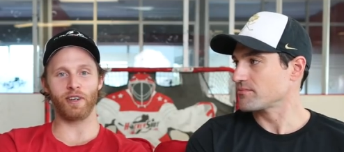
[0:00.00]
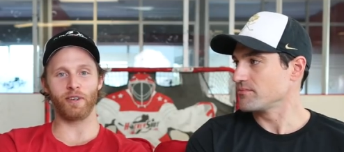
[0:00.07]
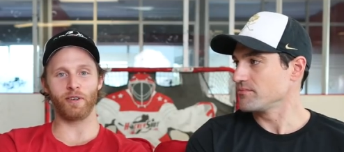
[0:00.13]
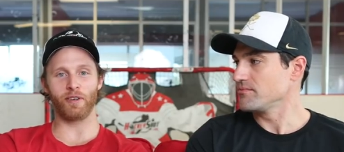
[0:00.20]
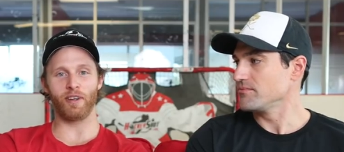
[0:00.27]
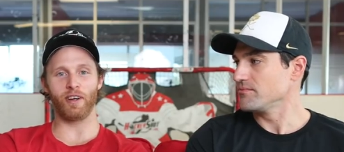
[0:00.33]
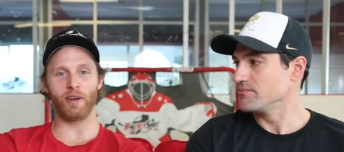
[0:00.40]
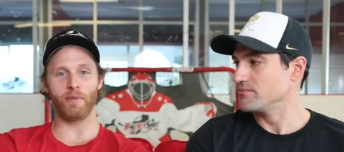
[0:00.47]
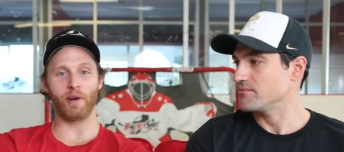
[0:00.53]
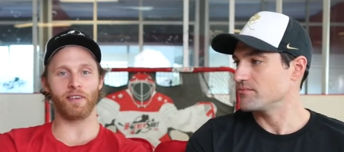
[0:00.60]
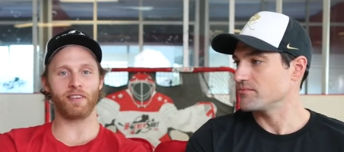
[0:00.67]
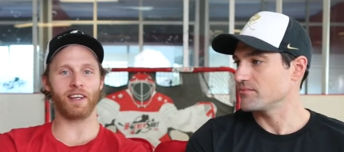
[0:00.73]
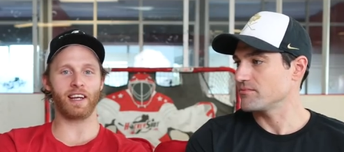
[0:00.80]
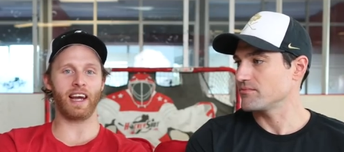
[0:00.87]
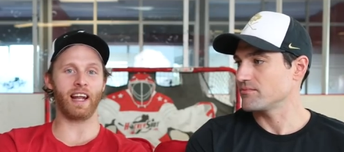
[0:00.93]
Speaker 1: and learned a lot about
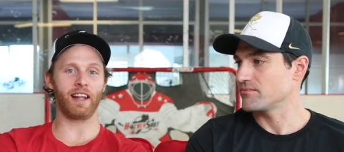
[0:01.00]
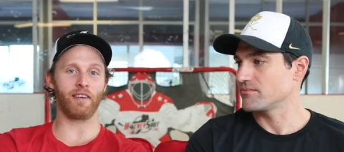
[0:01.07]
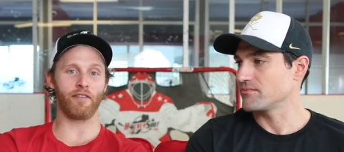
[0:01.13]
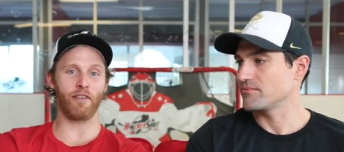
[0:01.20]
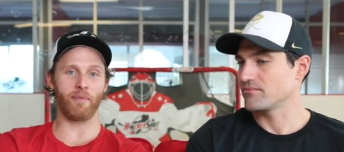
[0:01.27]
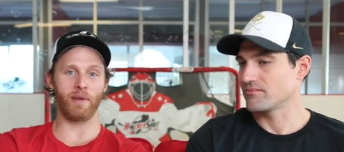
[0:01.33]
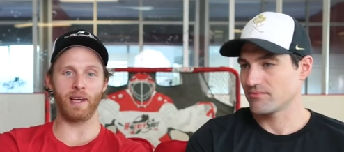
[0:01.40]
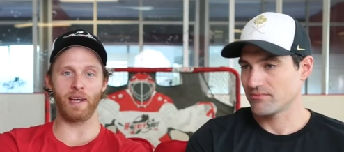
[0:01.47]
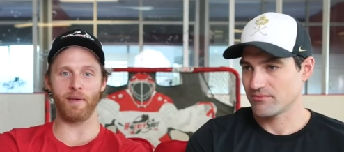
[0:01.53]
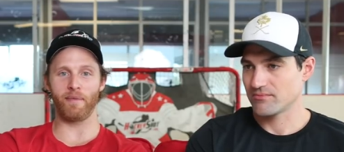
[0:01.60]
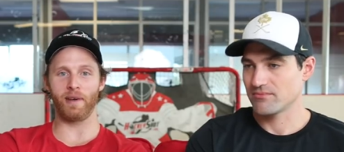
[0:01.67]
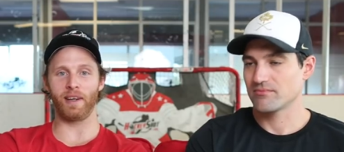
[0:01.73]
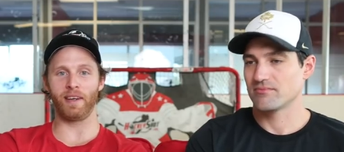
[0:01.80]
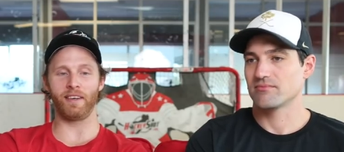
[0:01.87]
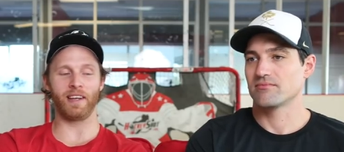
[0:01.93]
stick handling from him
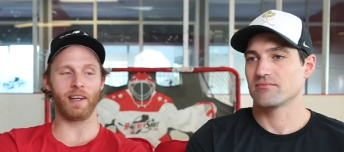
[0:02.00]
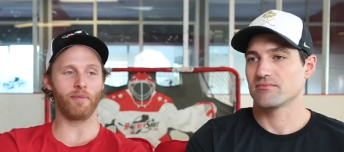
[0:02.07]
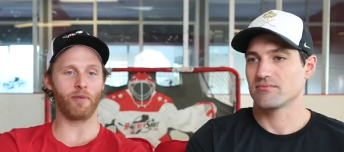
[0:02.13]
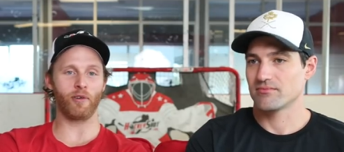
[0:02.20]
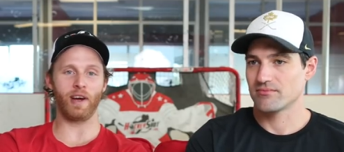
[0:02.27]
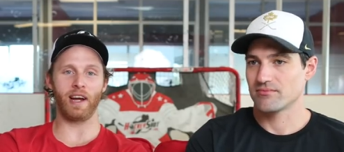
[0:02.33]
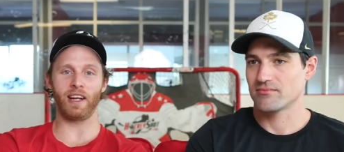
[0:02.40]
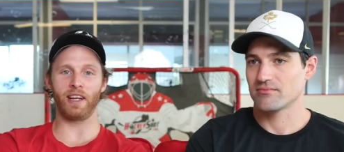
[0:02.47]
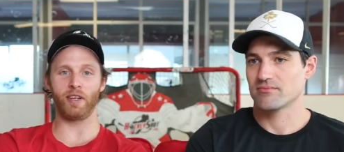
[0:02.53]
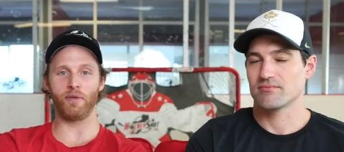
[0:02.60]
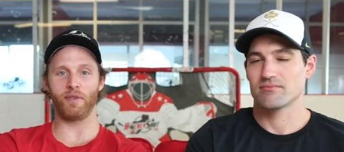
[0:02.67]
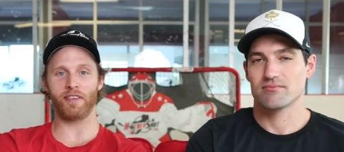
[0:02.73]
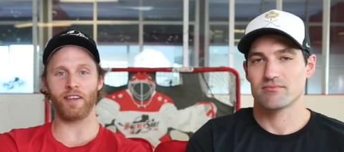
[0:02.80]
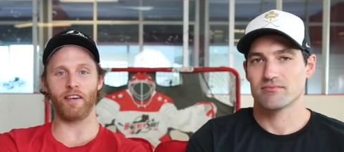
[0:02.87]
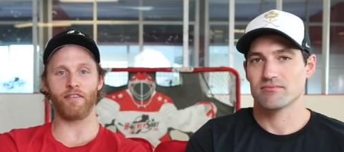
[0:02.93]
and him creating new
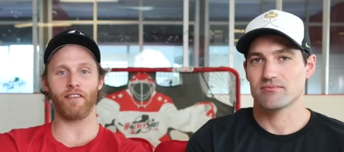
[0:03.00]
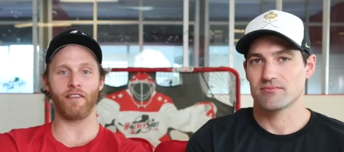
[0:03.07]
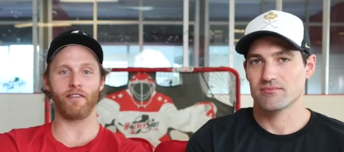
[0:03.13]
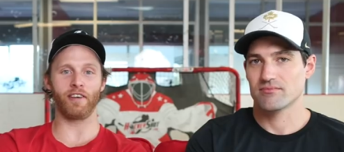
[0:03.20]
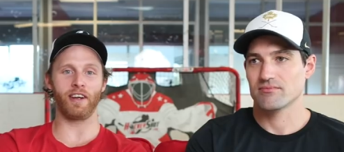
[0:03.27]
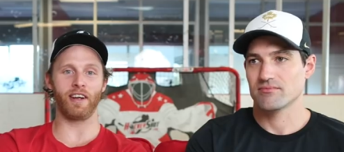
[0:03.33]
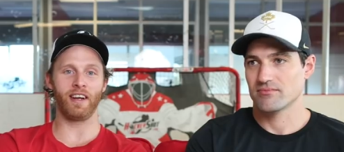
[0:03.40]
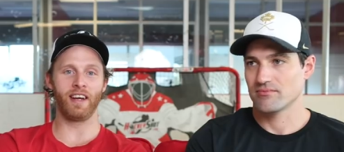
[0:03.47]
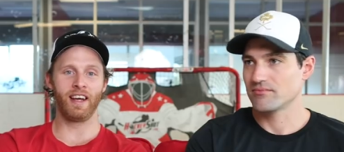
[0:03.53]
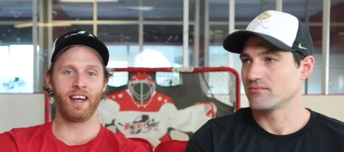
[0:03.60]
stuff every